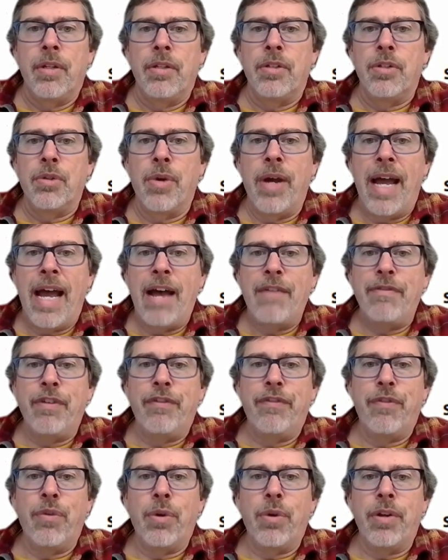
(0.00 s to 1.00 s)
So half
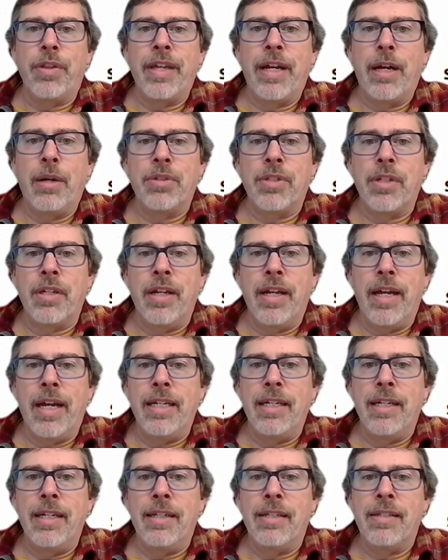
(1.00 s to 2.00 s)
of
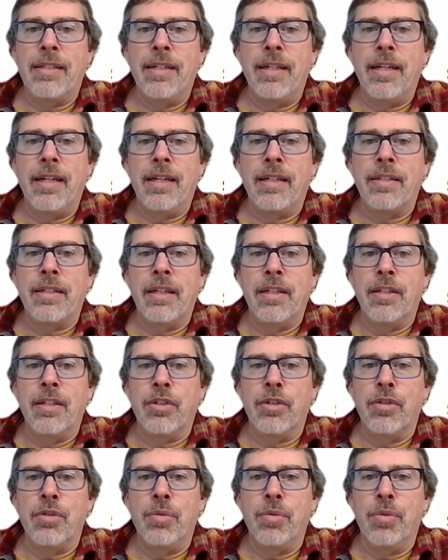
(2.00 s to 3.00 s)
4096 is
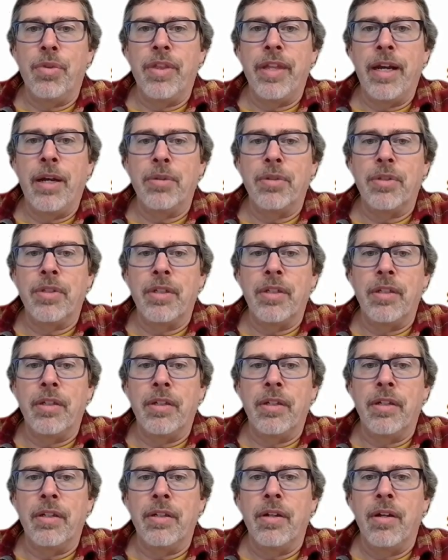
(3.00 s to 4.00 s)

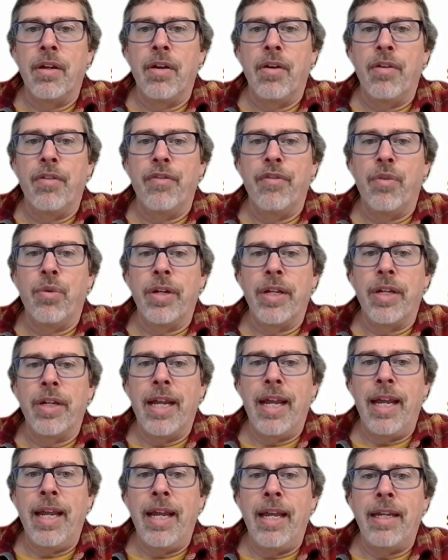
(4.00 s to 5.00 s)

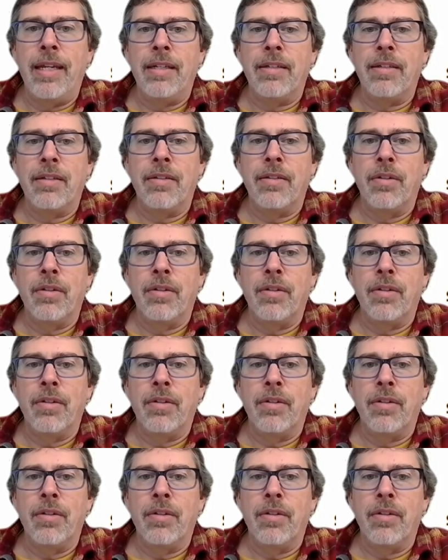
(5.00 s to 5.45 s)
2048